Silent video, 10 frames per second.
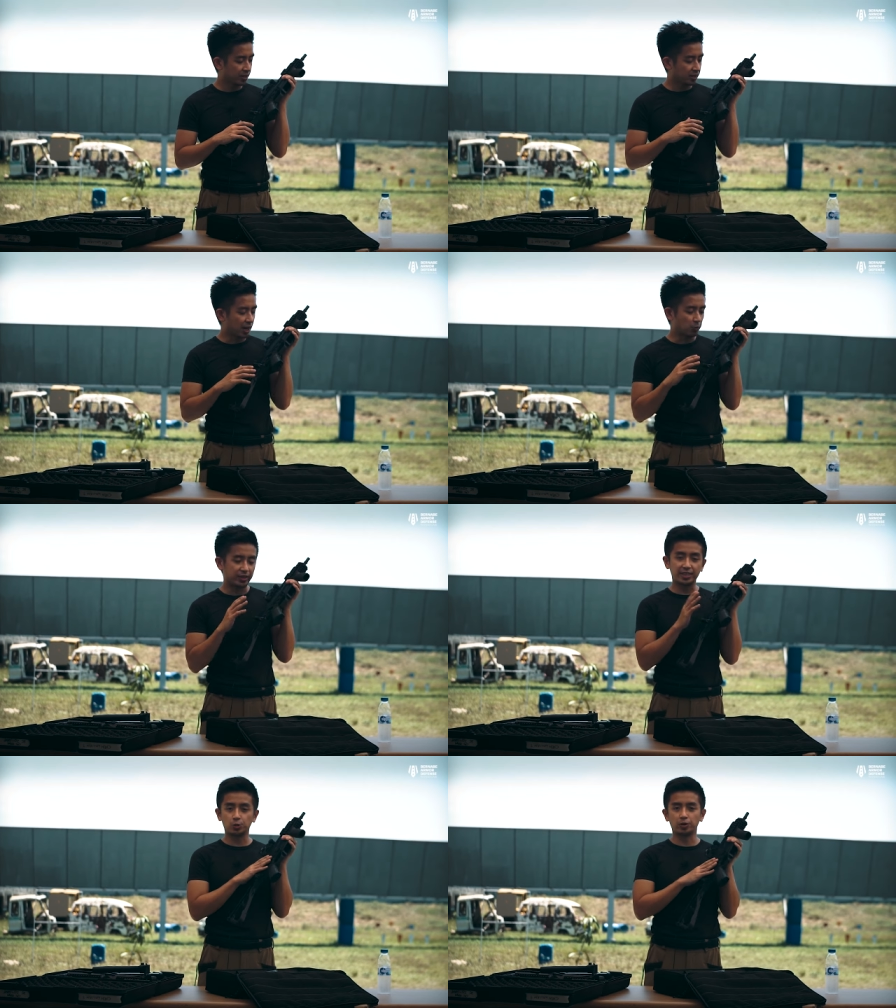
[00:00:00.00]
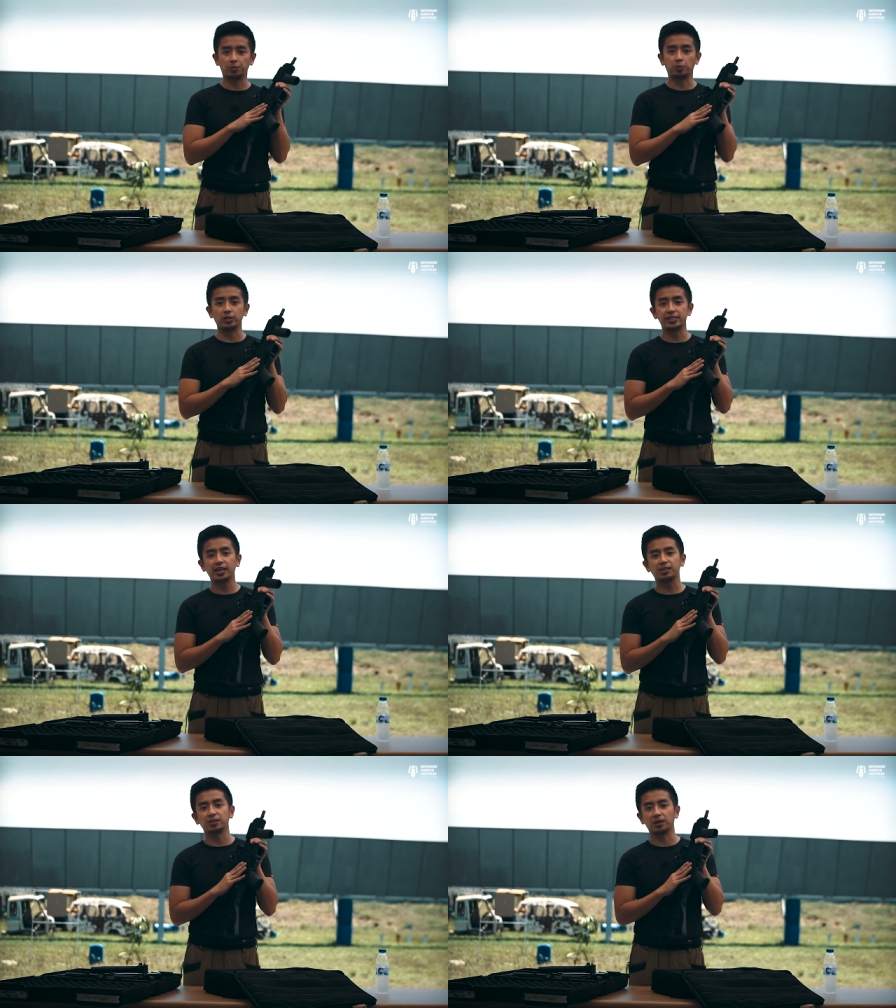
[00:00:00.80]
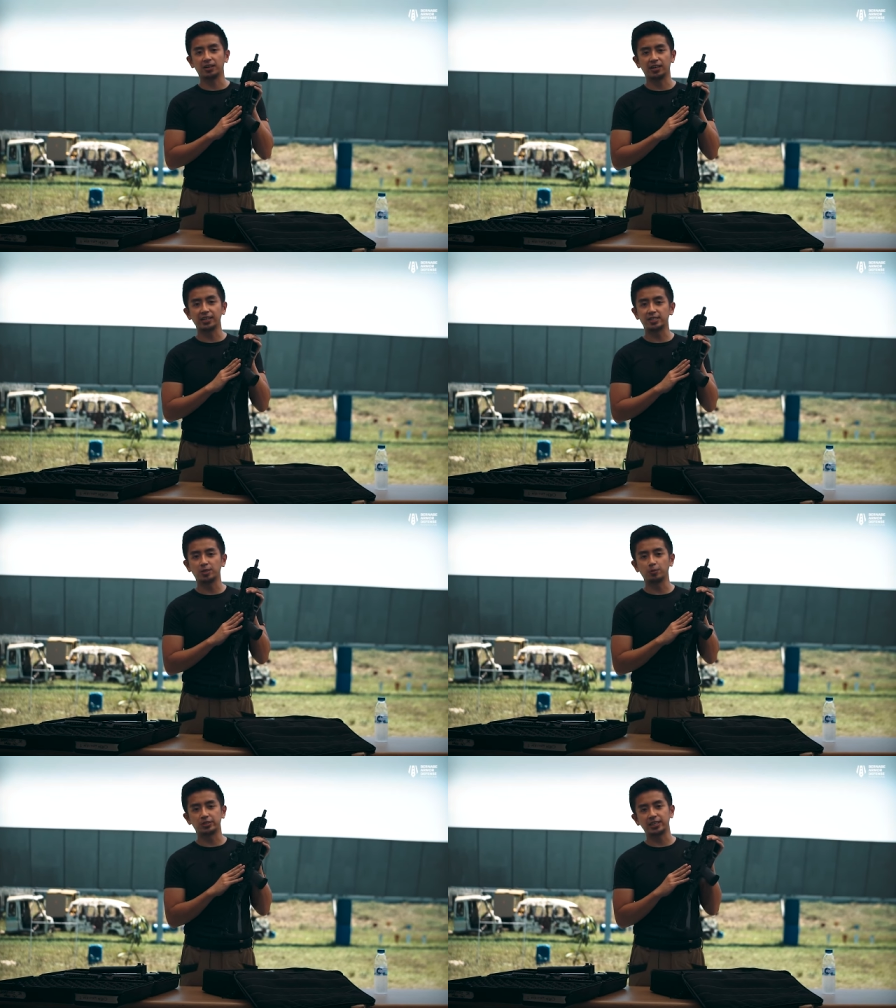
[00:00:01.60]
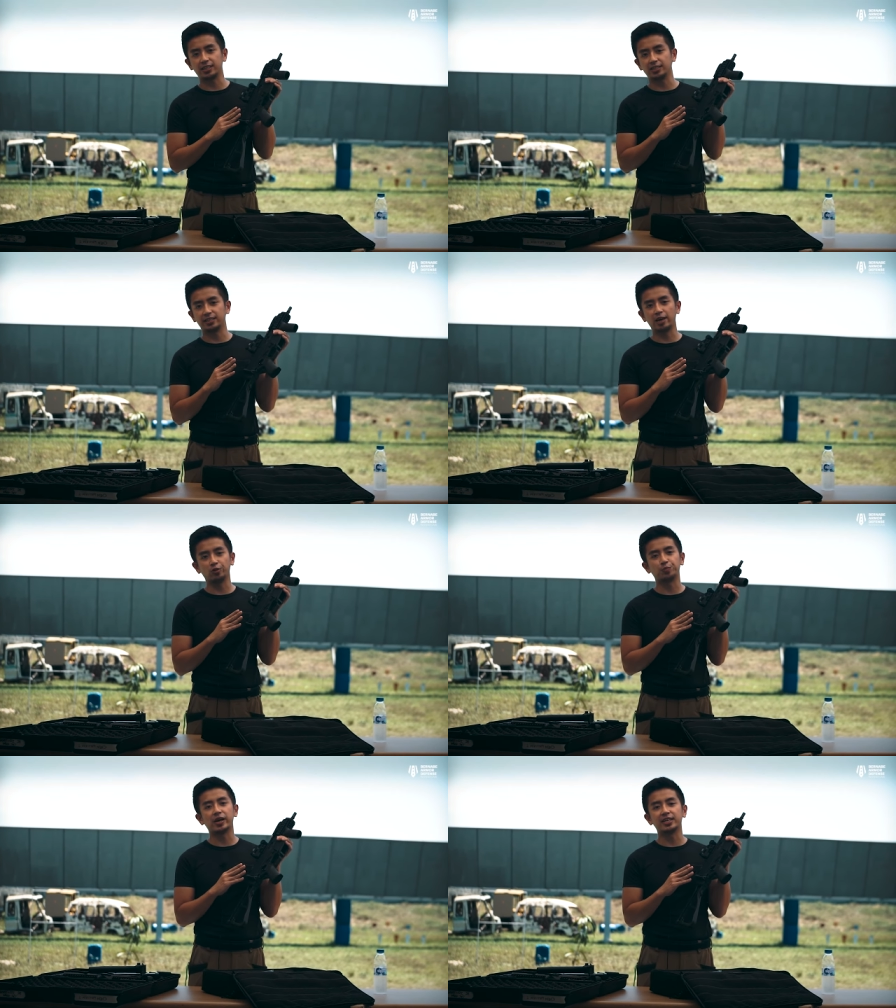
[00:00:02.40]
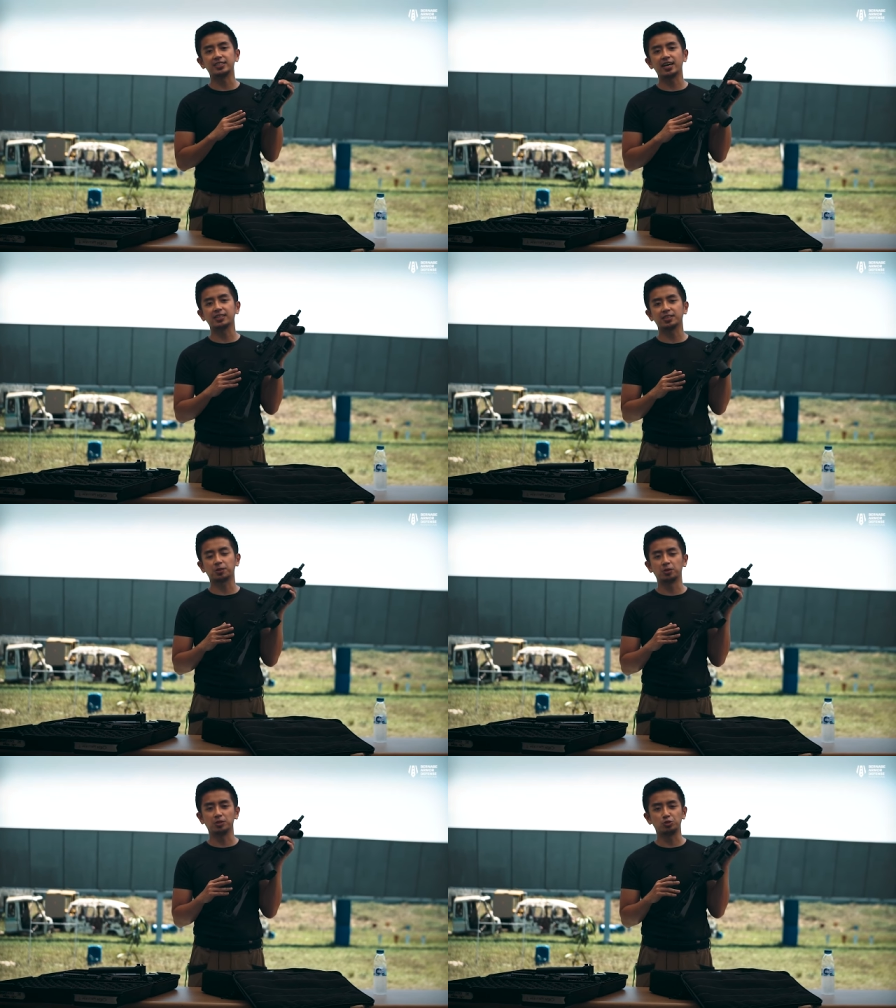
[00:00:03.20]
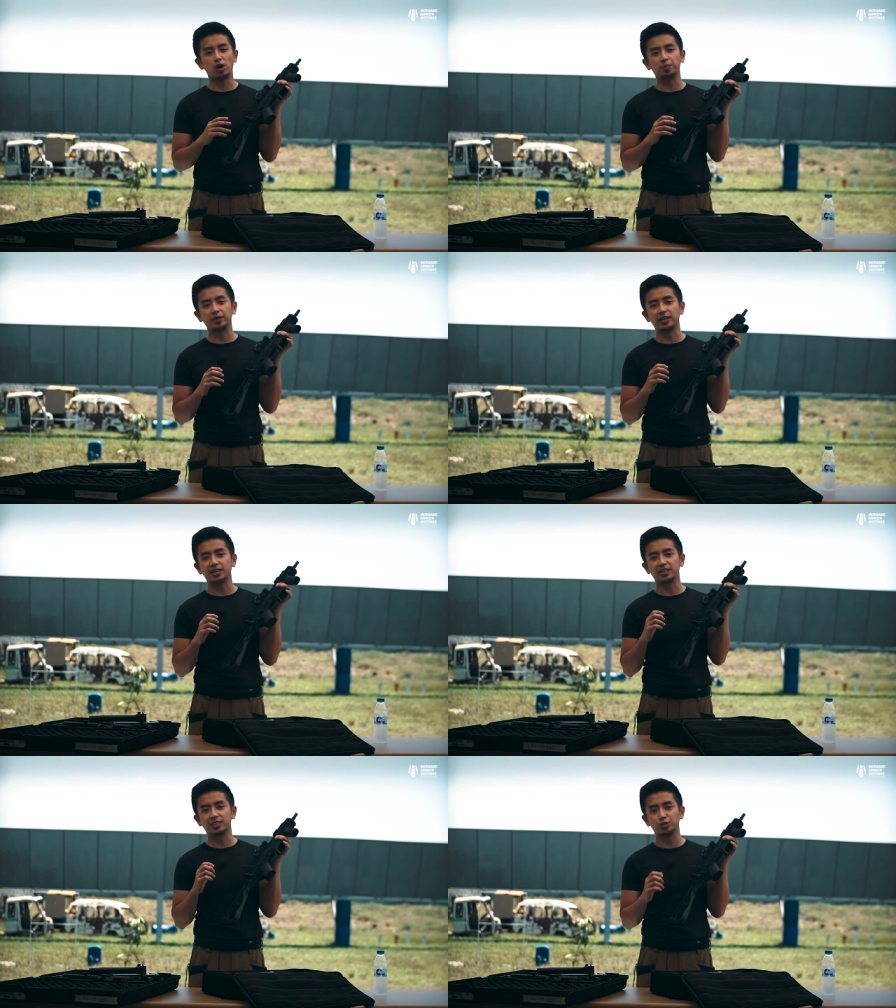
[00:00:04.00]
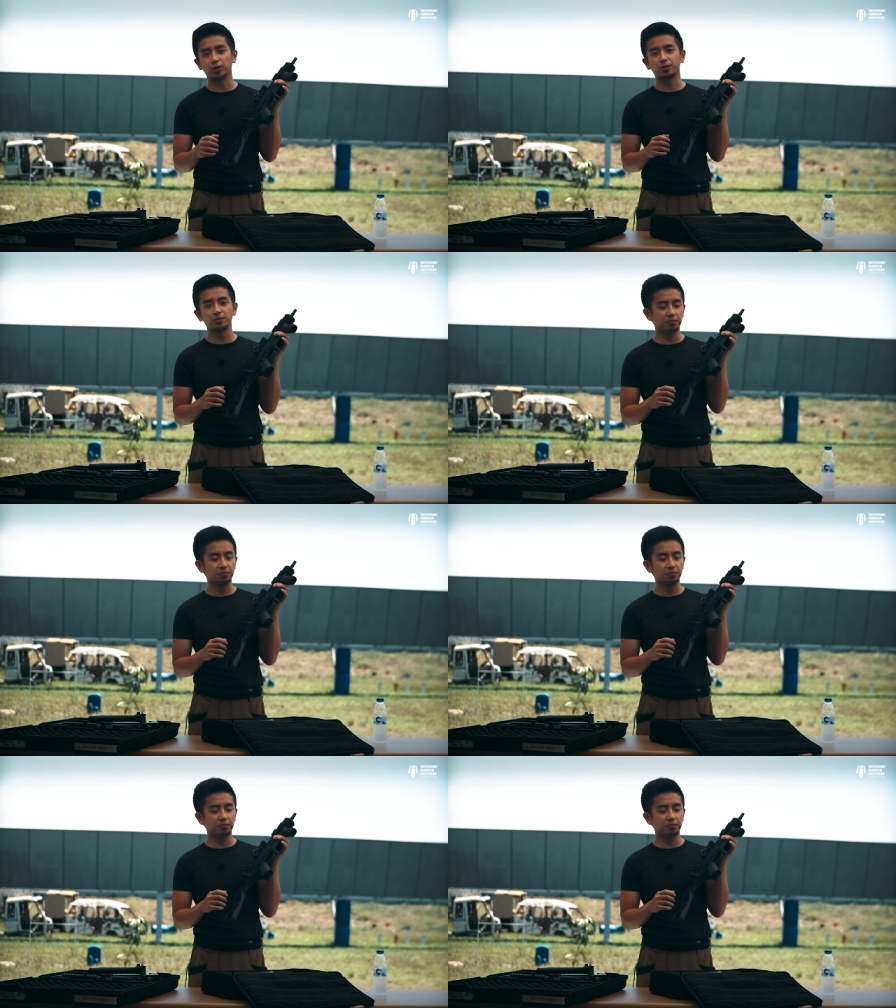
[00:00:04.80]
Now with this one in particular, it's using an Elfman tactical drop-in trigger.